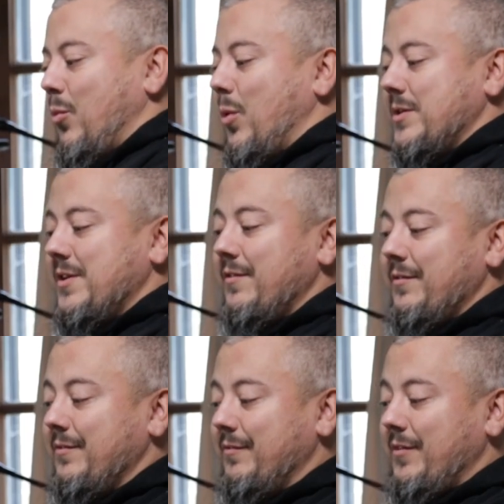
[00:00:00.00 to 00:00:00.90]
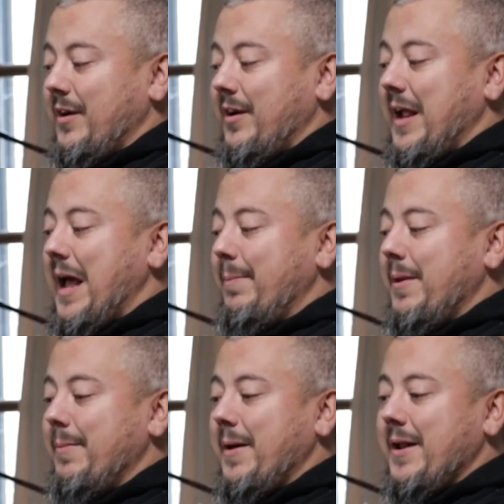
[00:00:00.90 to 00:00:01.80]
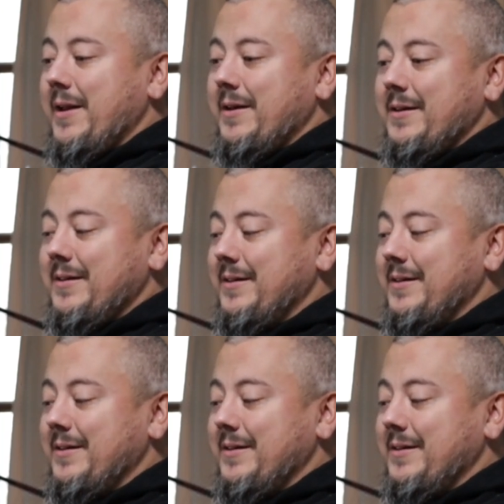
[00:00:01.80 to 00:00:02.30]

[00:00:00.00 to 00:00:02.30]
Wasn't very happy about it.